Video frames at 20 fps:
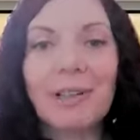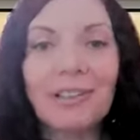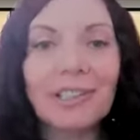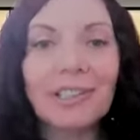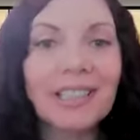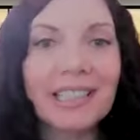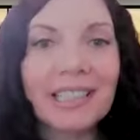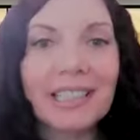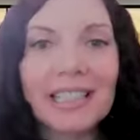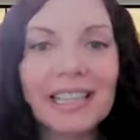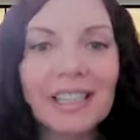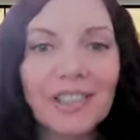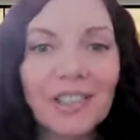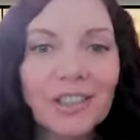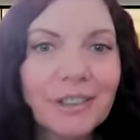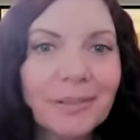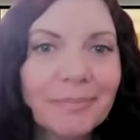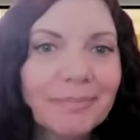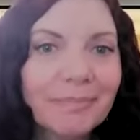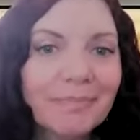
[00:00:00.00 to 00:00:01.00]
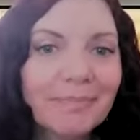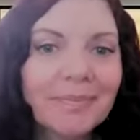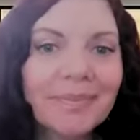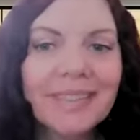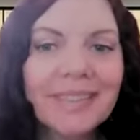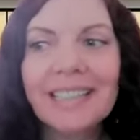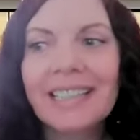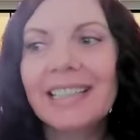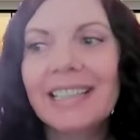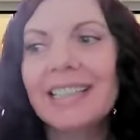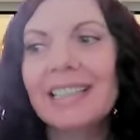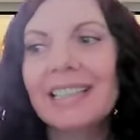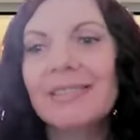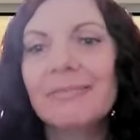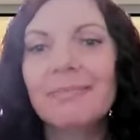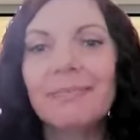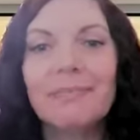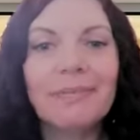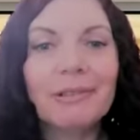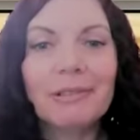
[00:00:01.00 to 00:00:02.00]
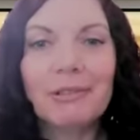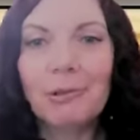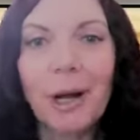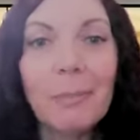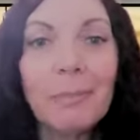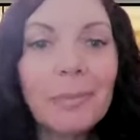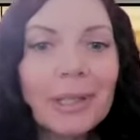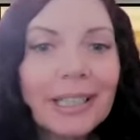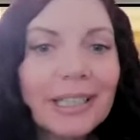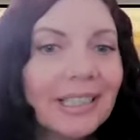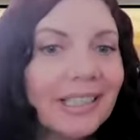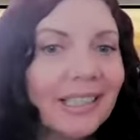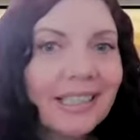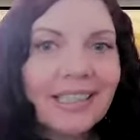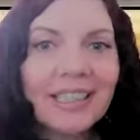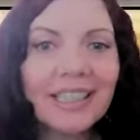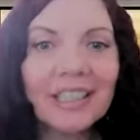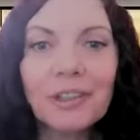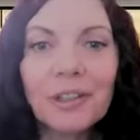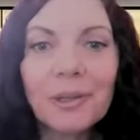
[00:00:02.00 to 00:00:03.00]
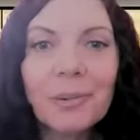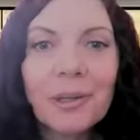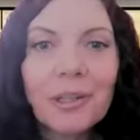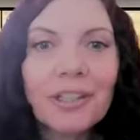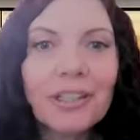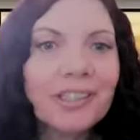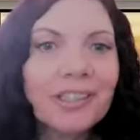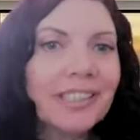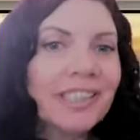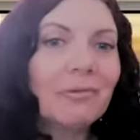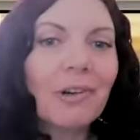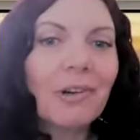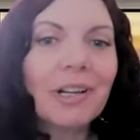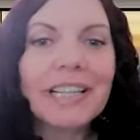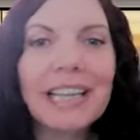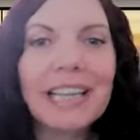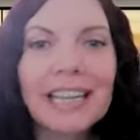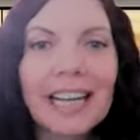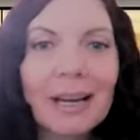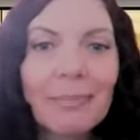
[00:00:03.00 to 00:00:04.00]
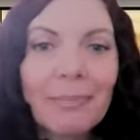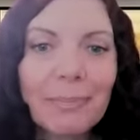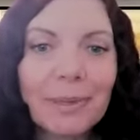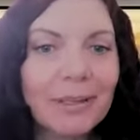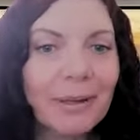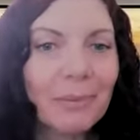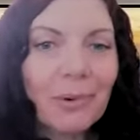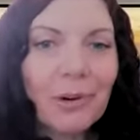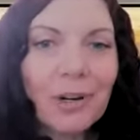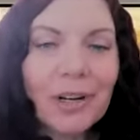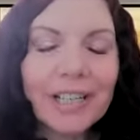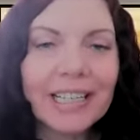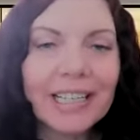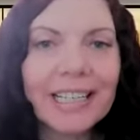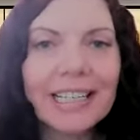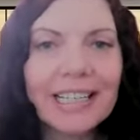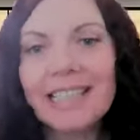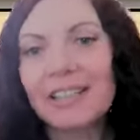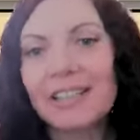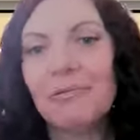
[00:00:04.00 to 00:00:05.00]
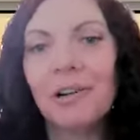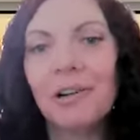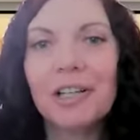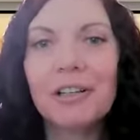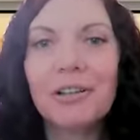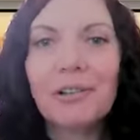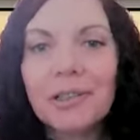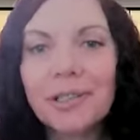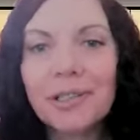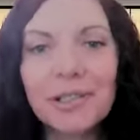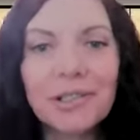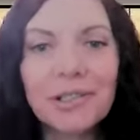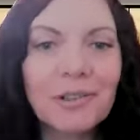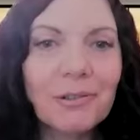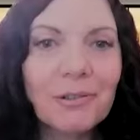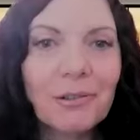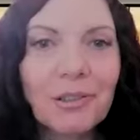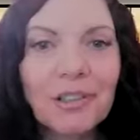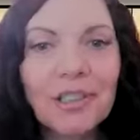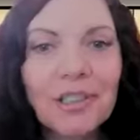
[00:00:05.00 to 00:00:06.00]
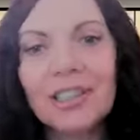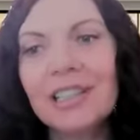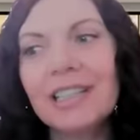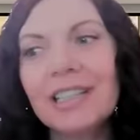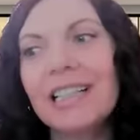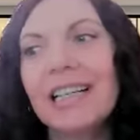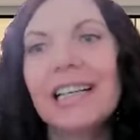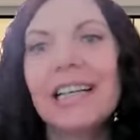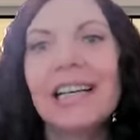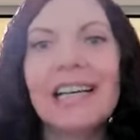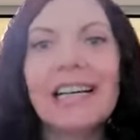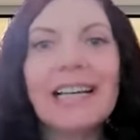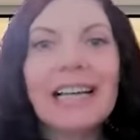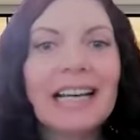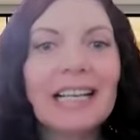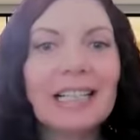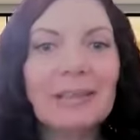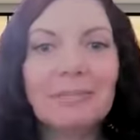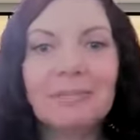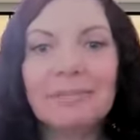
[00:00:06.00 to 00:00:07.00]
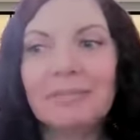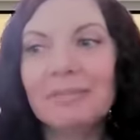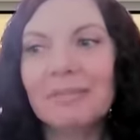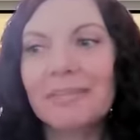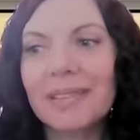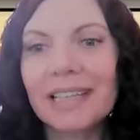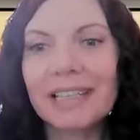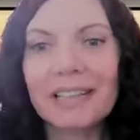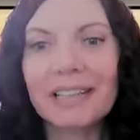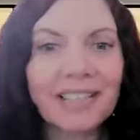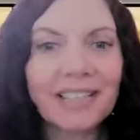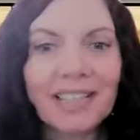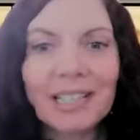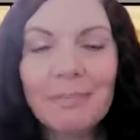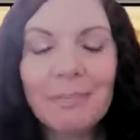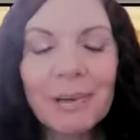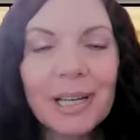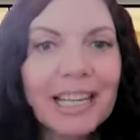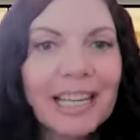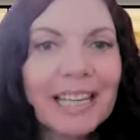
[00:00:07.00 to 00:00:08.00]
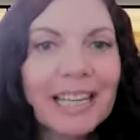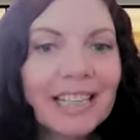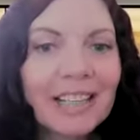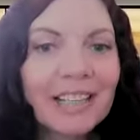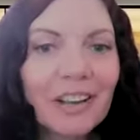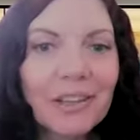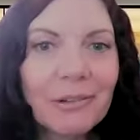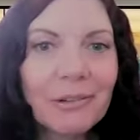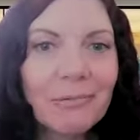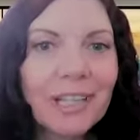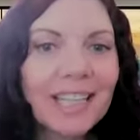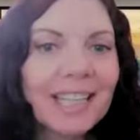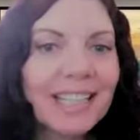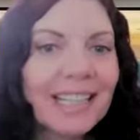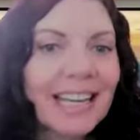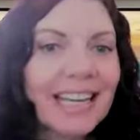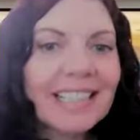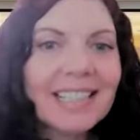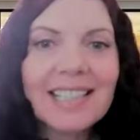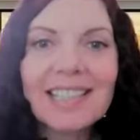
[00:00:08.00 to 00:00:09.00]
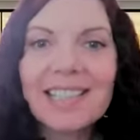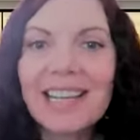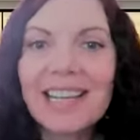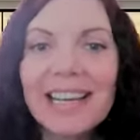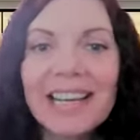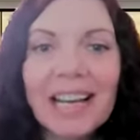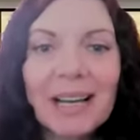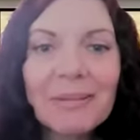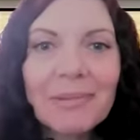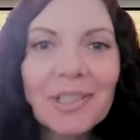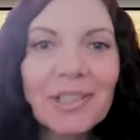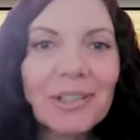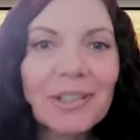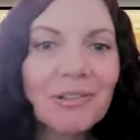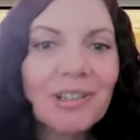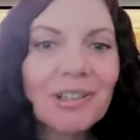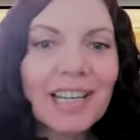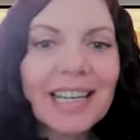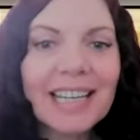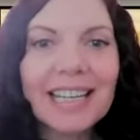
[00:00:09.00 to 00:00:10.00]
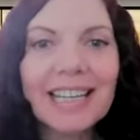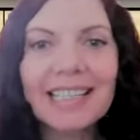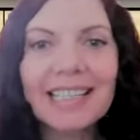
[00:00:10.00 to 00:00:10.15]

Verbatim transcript: typical teenager, grumpy, irritable, didn't want to get up in the morning, didn't want to go to school, um, sleeping in on the weekend, staying up too